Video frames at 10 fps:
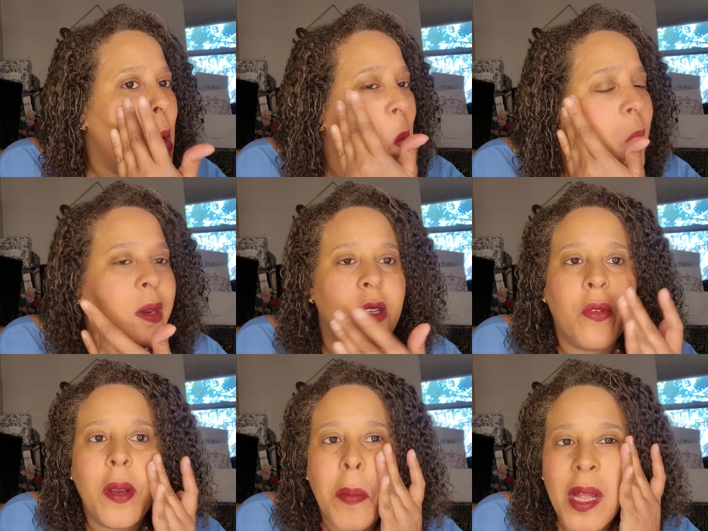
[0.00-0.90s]
What is
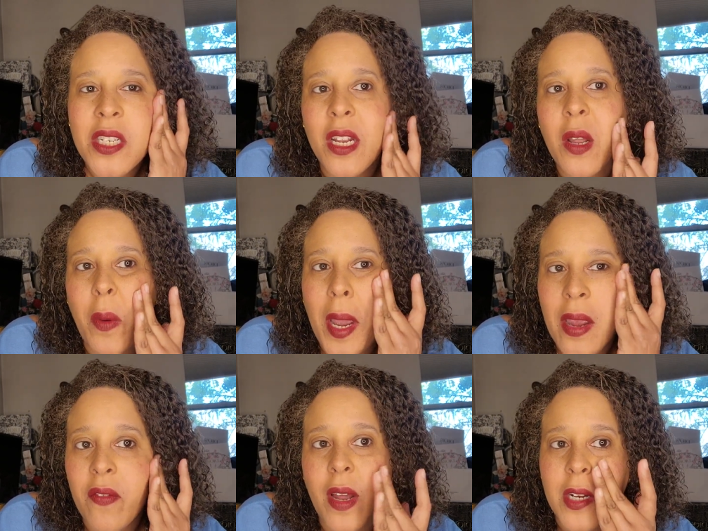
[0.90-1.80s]
cream blush anyway,
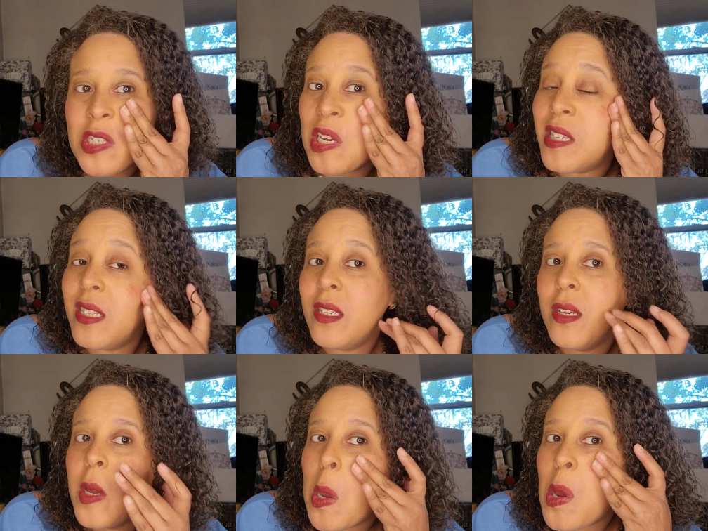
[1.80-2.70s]
if not just
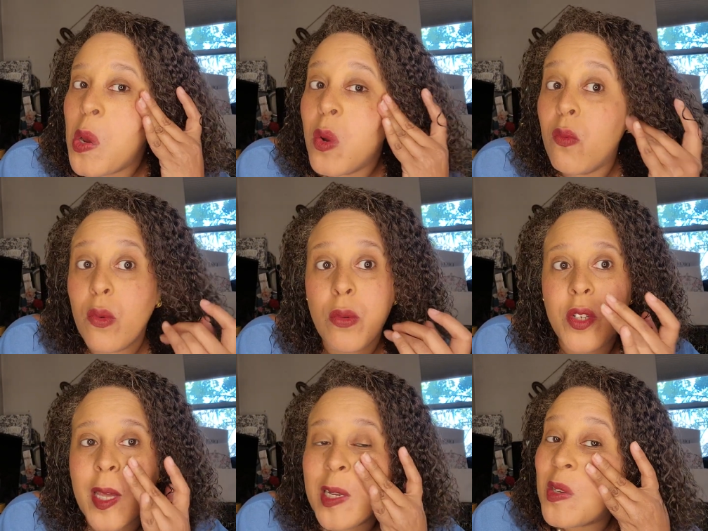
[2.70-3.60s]

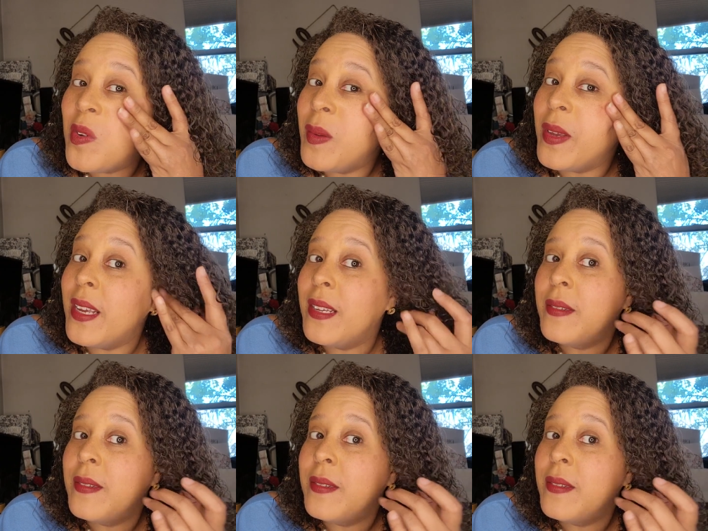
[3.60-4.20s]
rouge that is creamy?